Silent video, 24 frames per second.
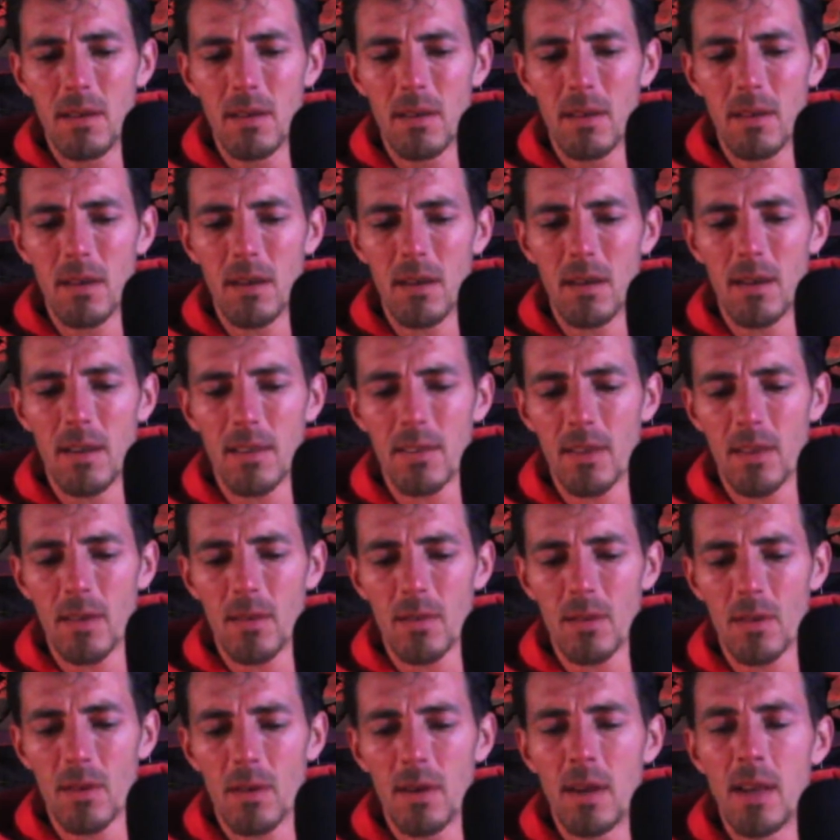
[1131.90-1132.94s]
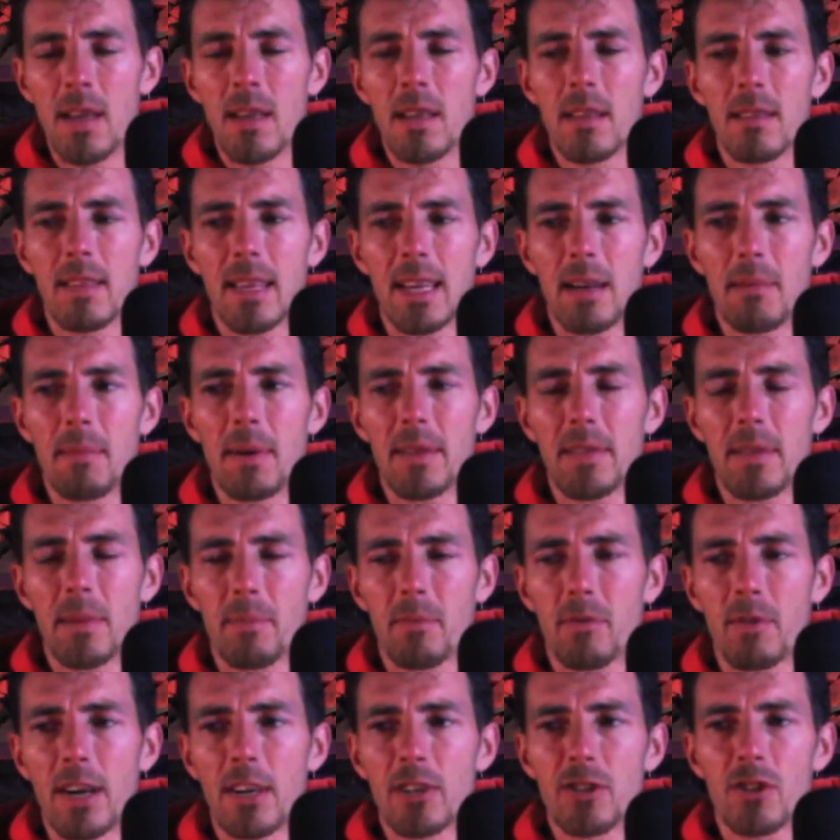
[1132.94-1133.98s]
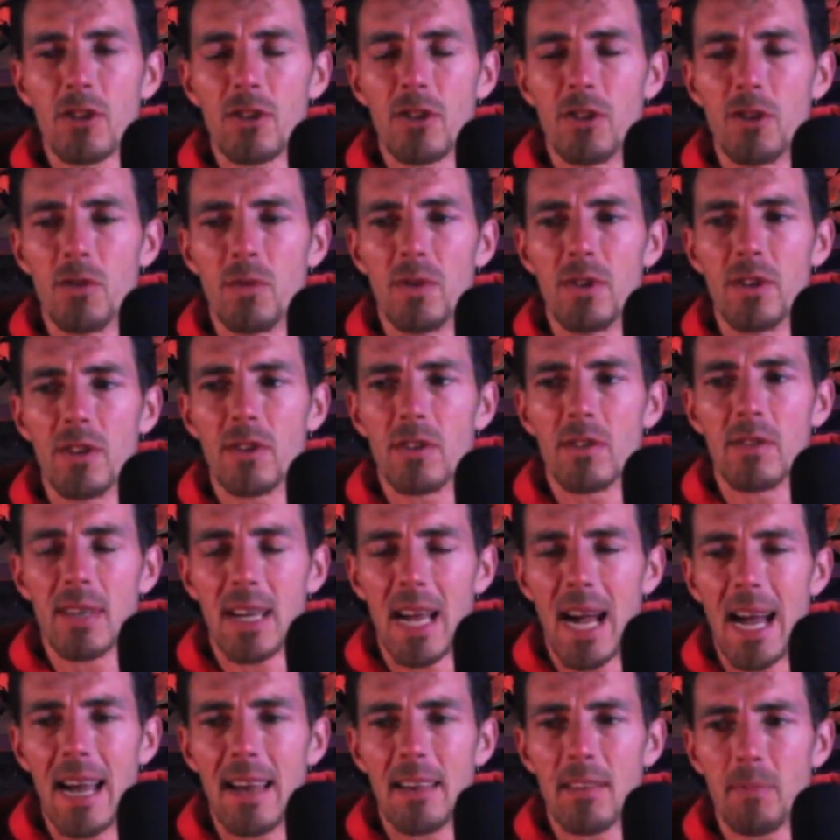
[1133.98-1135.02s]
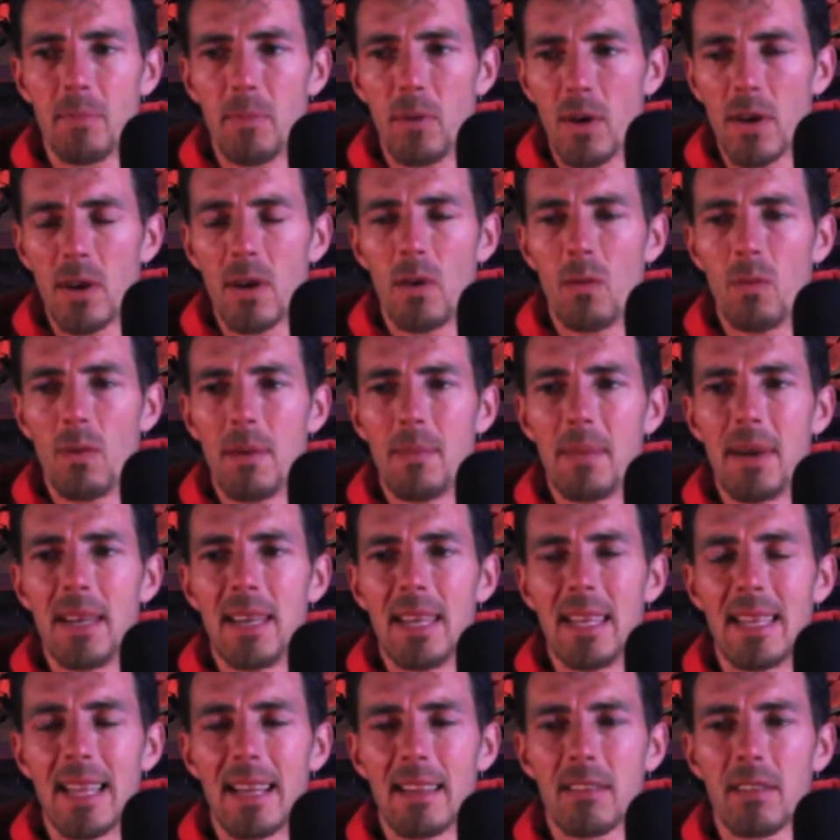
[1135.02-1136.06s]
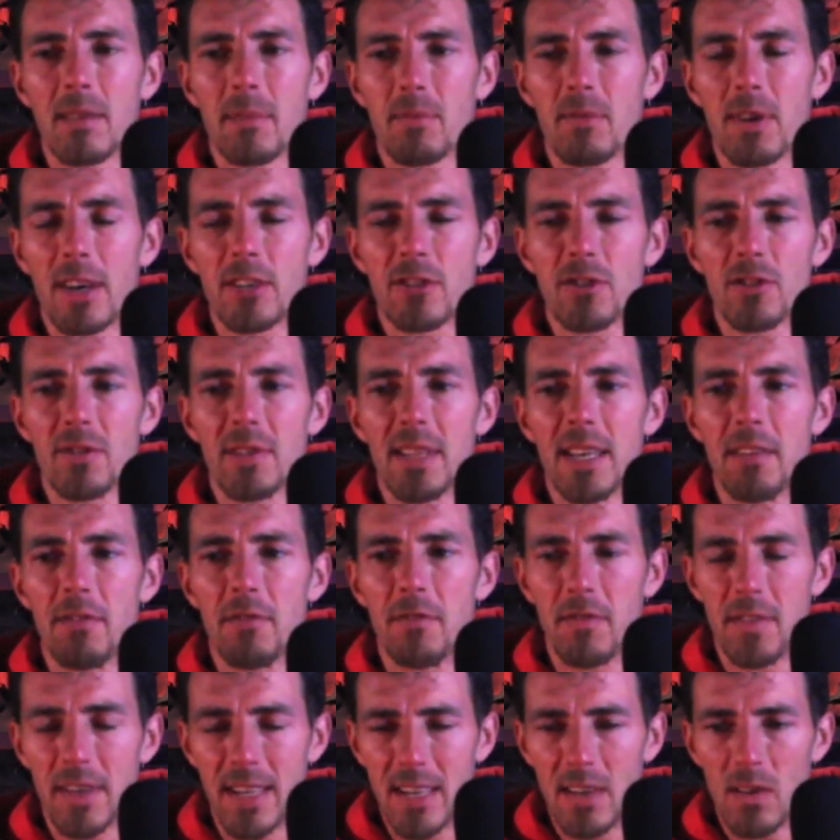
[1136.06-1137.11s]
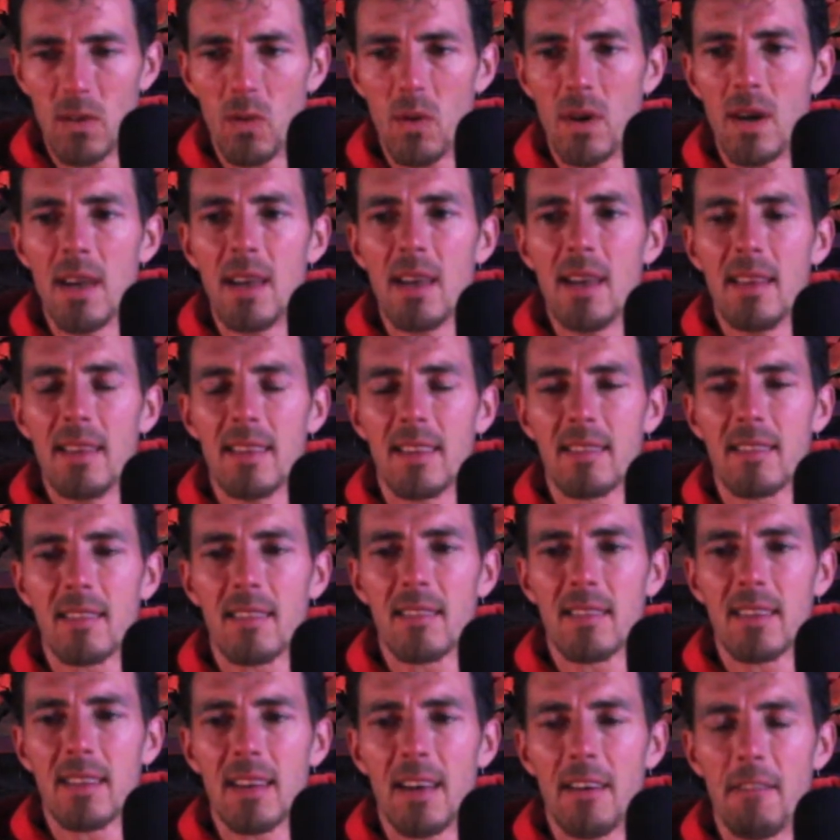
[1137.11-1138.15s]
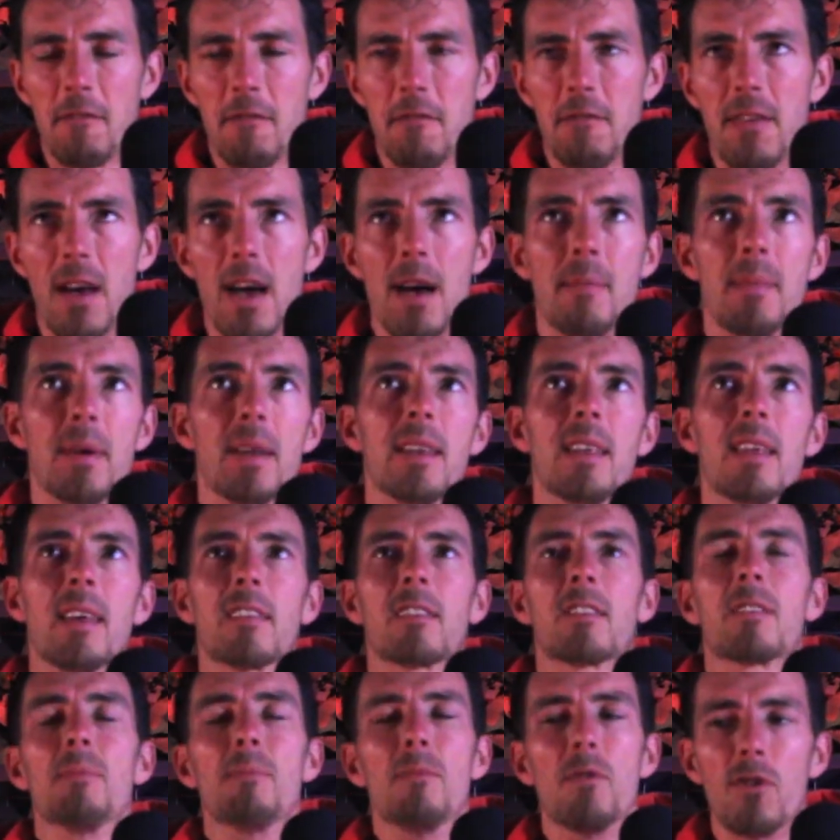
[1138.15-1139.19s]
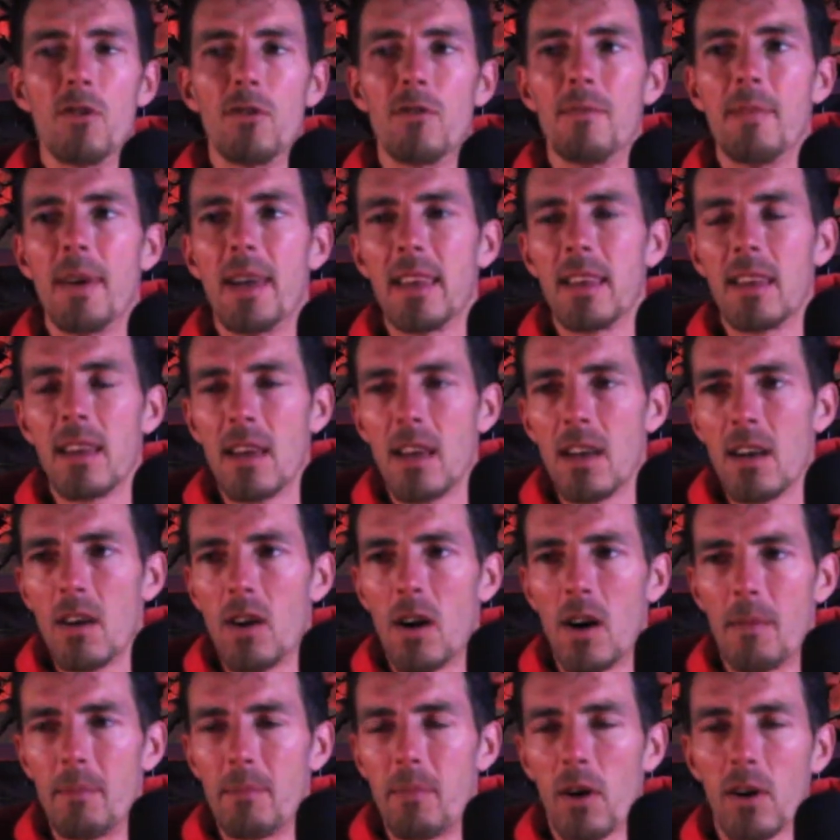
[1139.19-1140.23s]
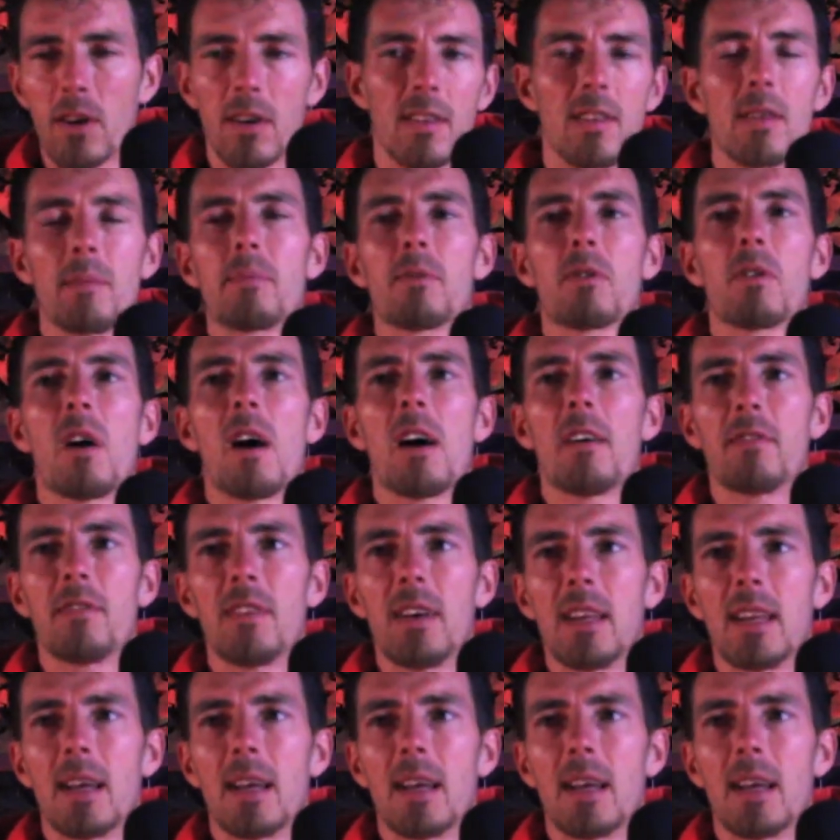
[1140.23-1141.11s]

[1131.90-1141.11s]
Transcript: Oh, I thought it was all. Think about the pressure you and your guys put on women, and that's the pressure they feel. This isn't a feminist movement. I'm part of the Prophet.